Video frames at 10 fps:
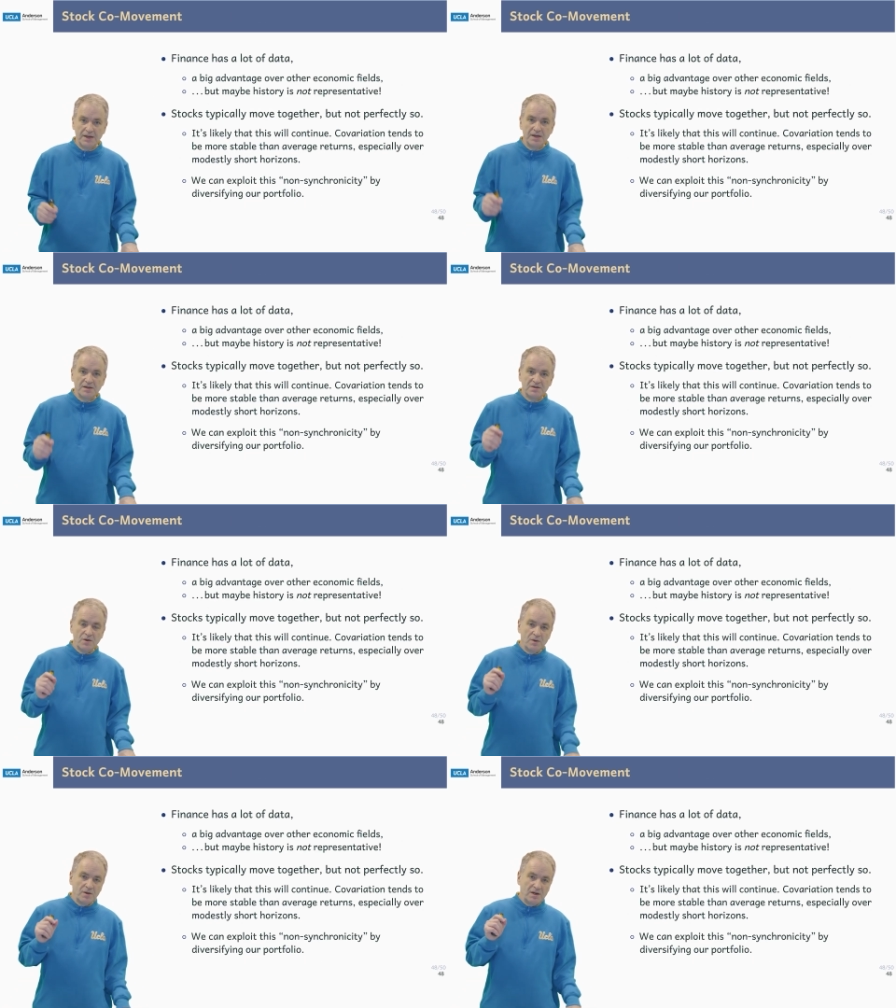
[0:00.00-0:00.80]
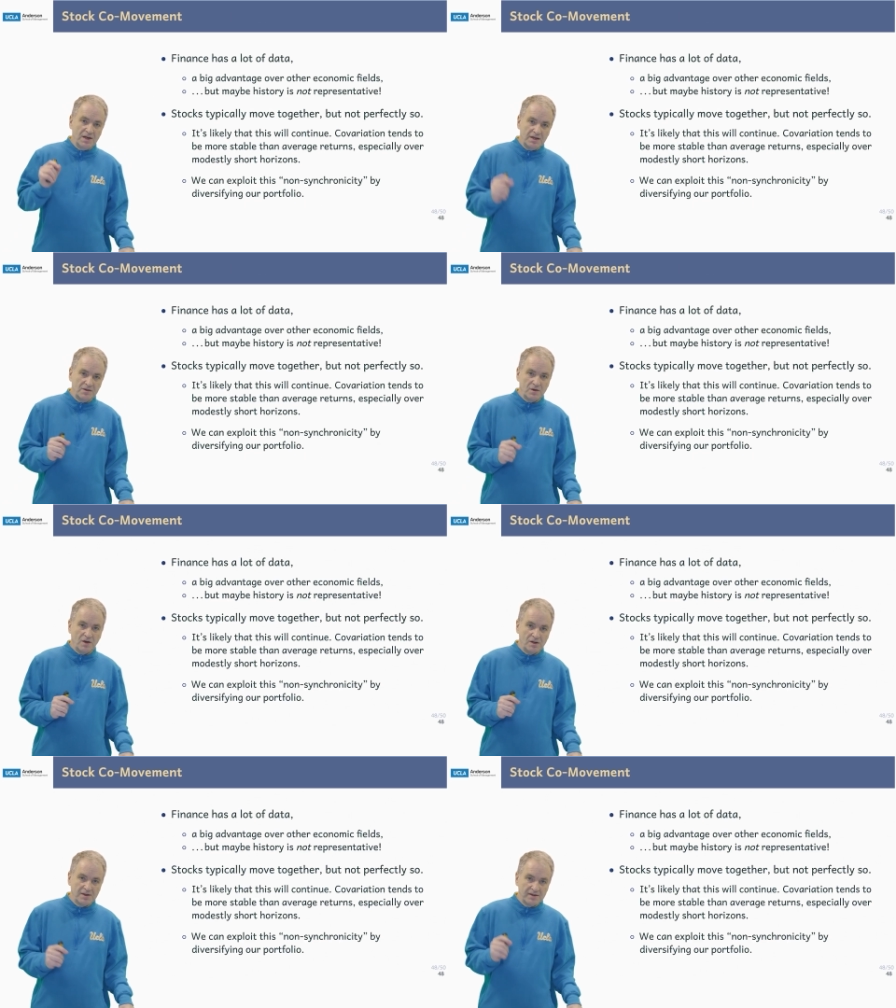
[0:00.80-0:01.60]
So later
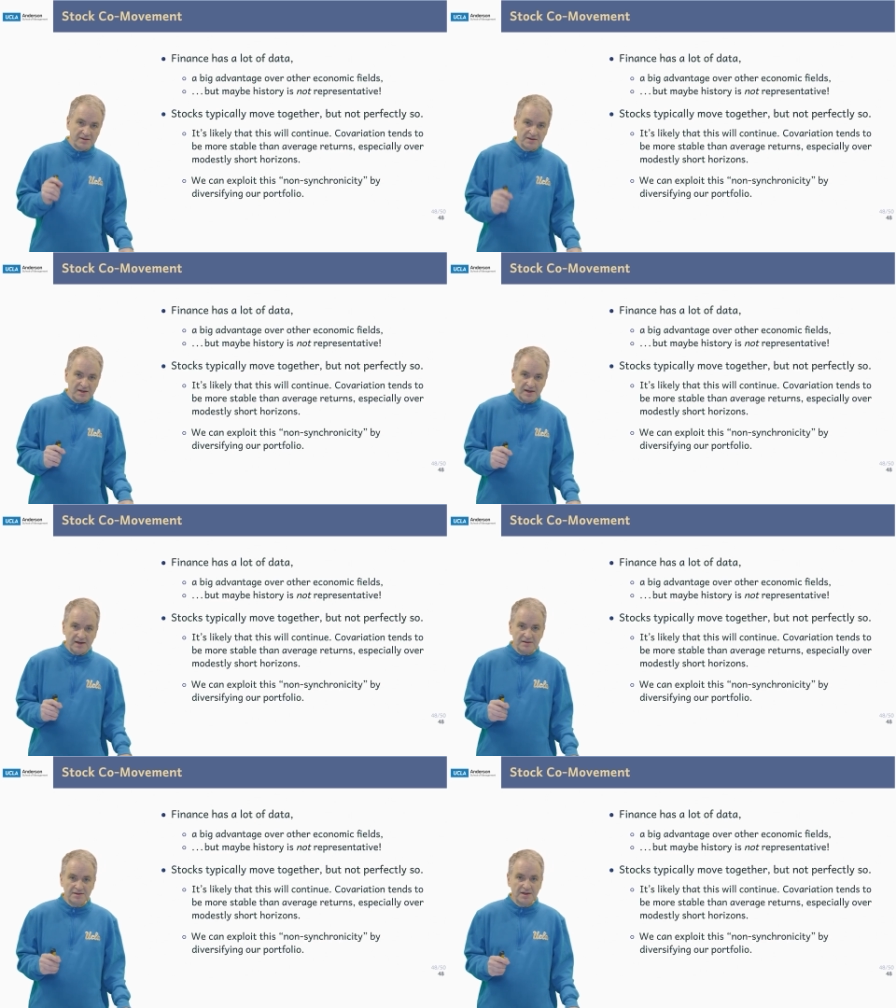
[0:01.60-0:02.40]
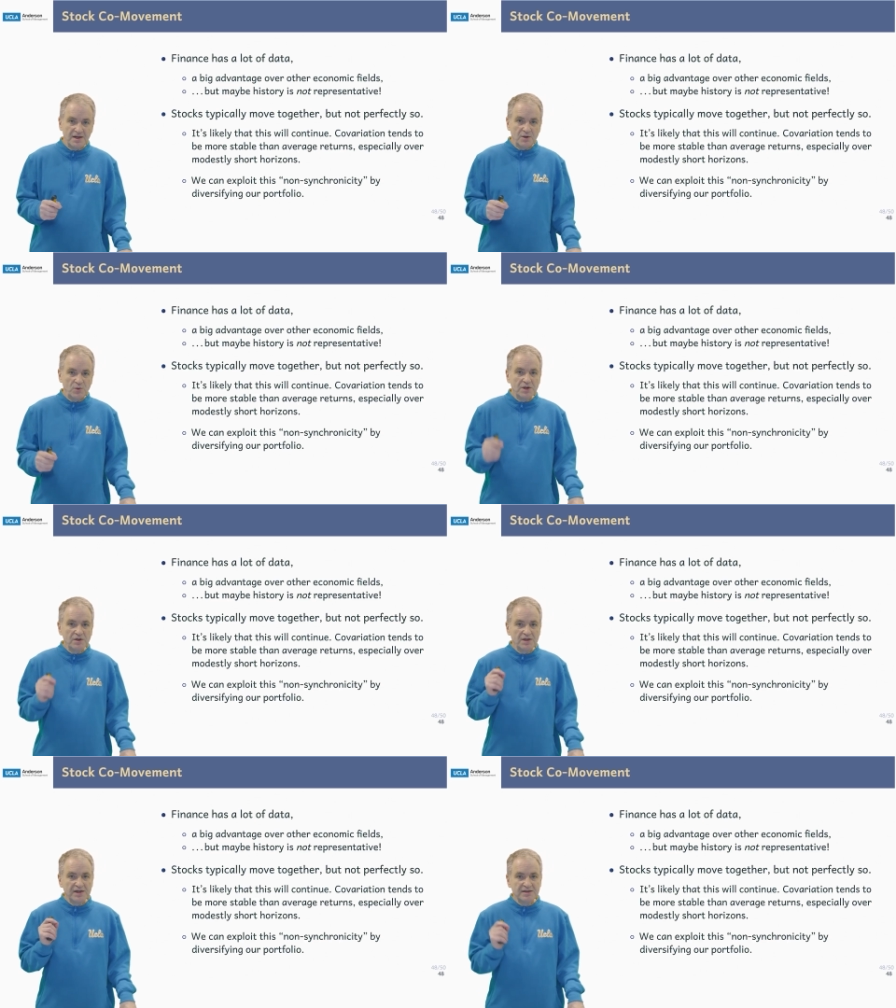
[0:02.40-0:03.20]
on in this class, we're going
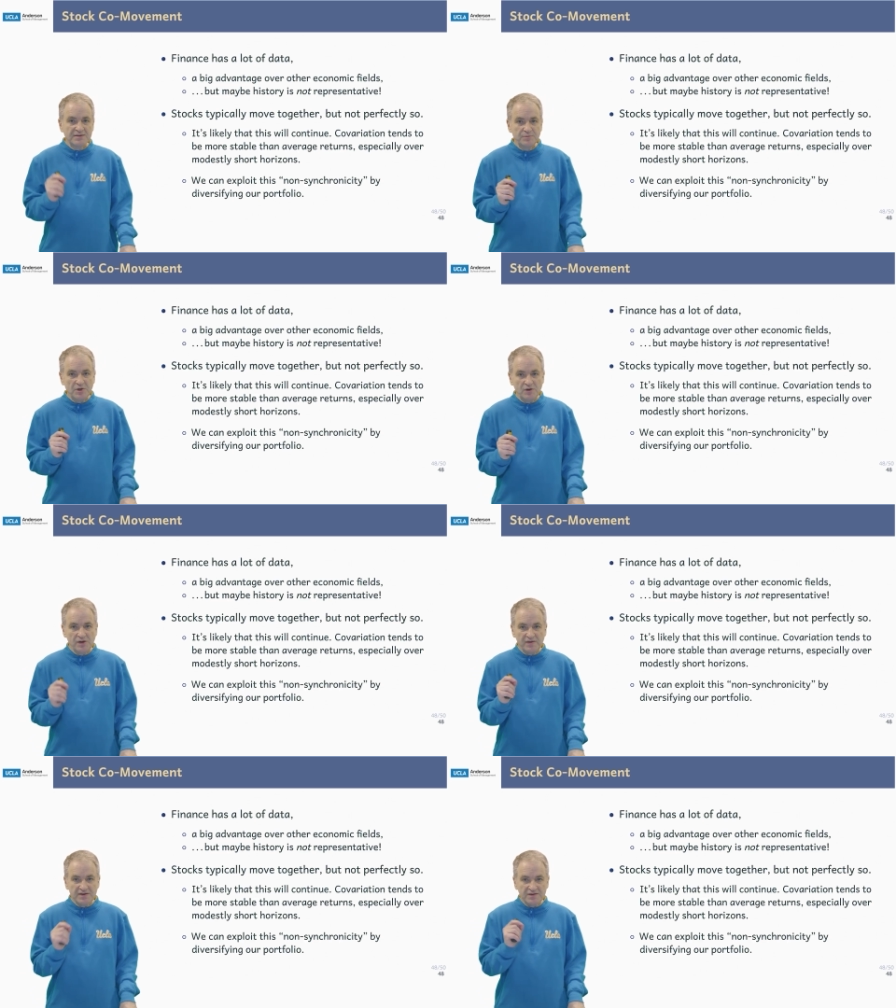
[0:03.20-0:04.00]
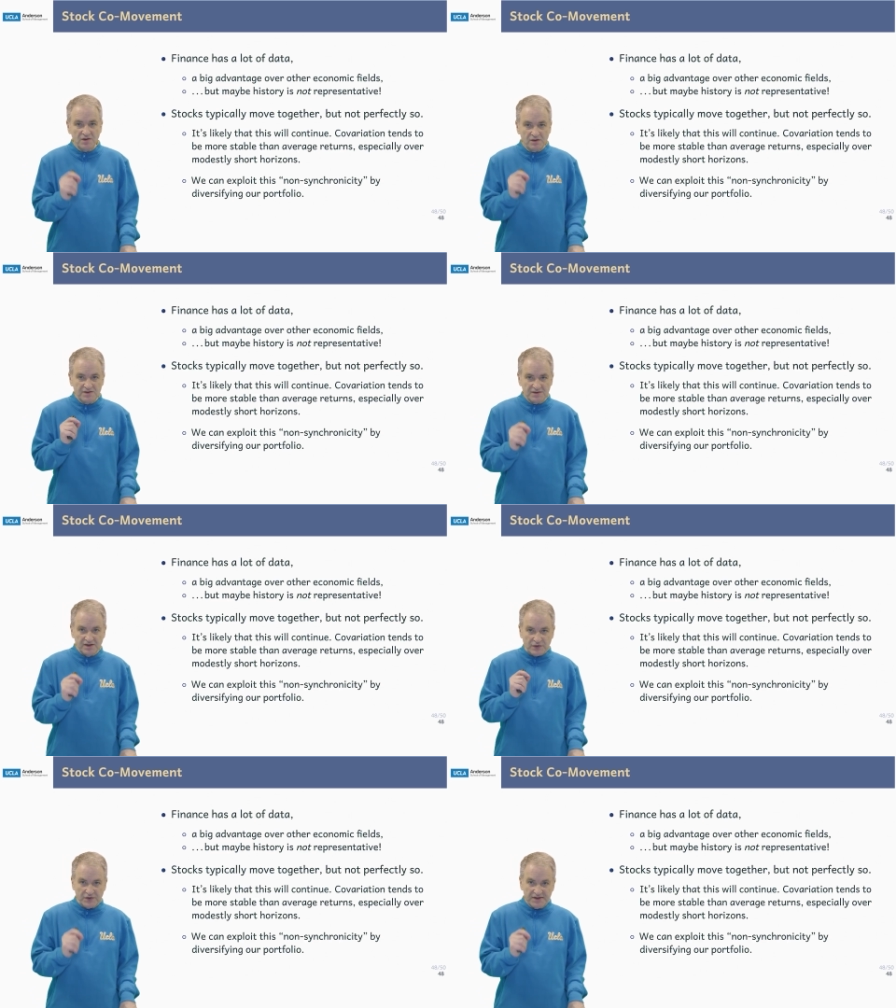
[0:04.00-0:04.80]
to exploit this
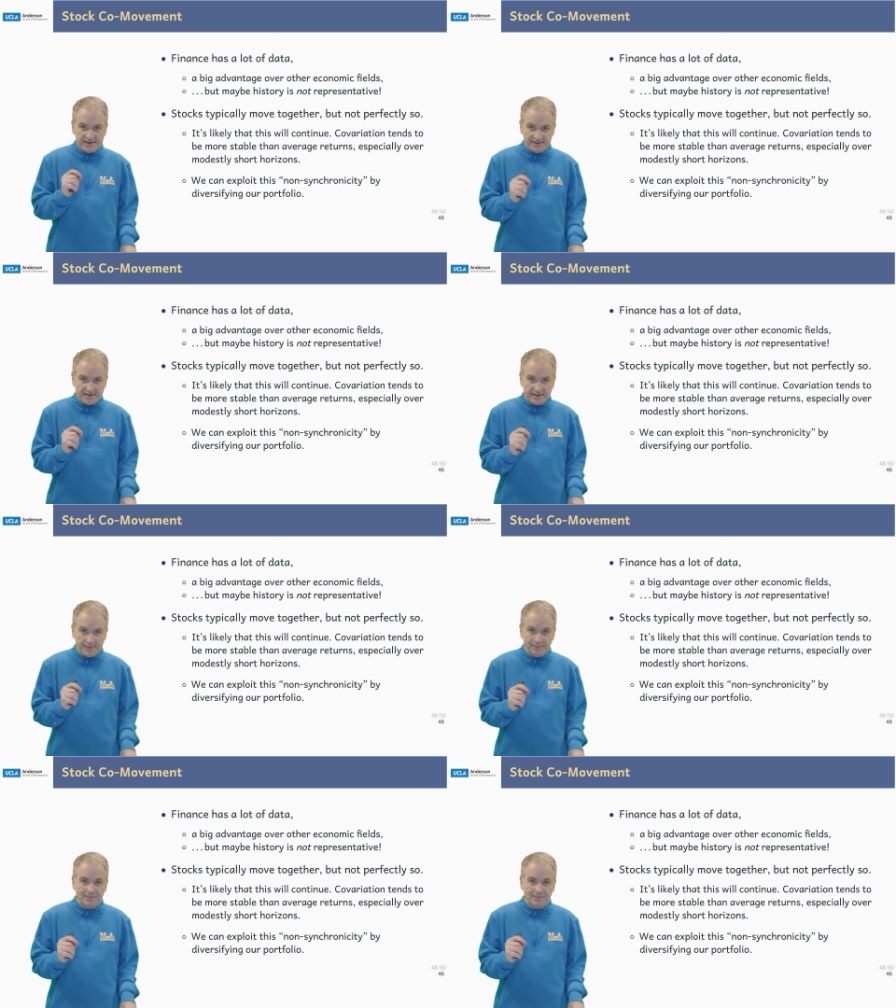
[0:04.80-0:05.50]
non-synchronicity,